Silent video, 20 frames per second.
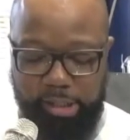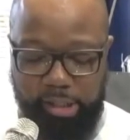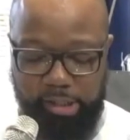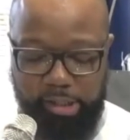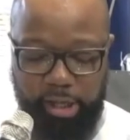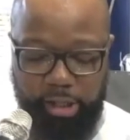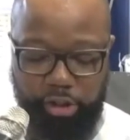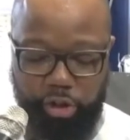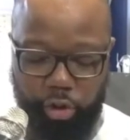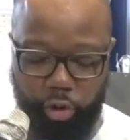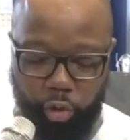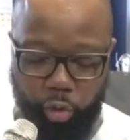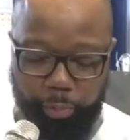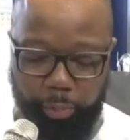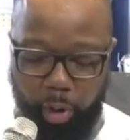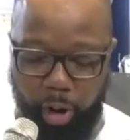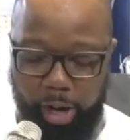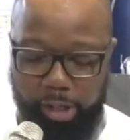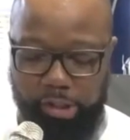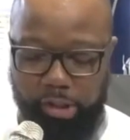to us that two
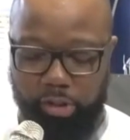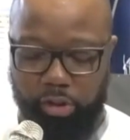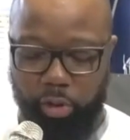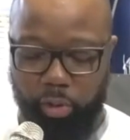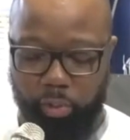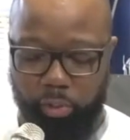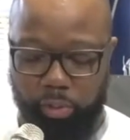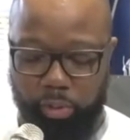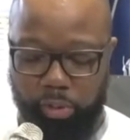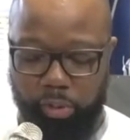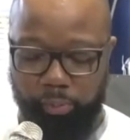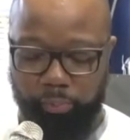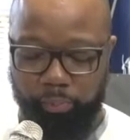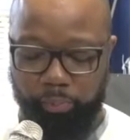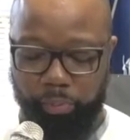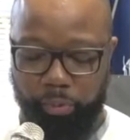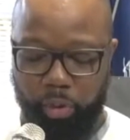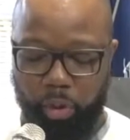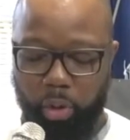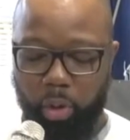prostitutes
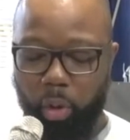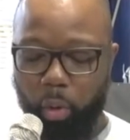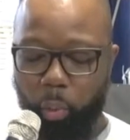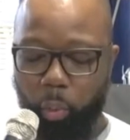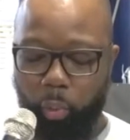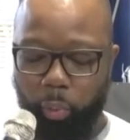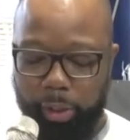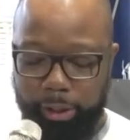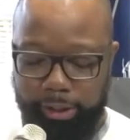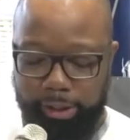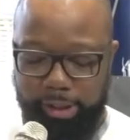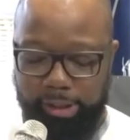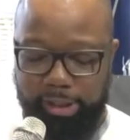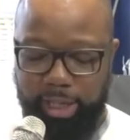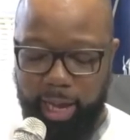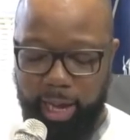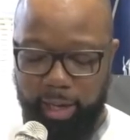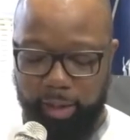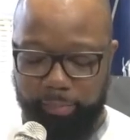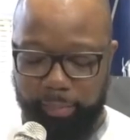went to
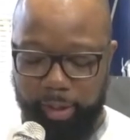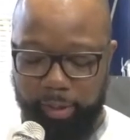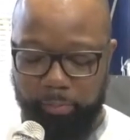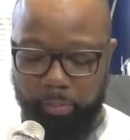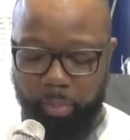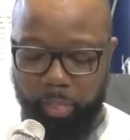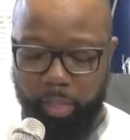Solomon